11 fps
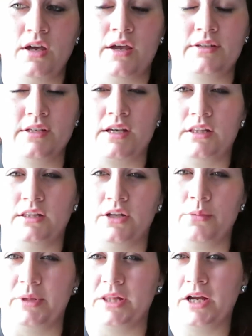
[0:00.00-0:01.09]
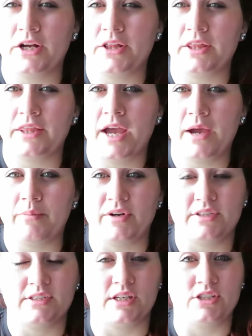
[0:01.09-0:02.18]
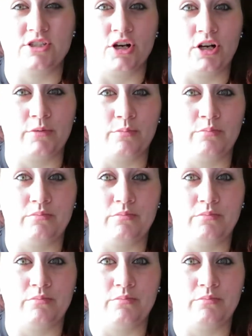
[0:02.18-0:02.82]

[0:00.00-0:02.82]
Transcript: it's like a little bit lighter than that, but it's like dark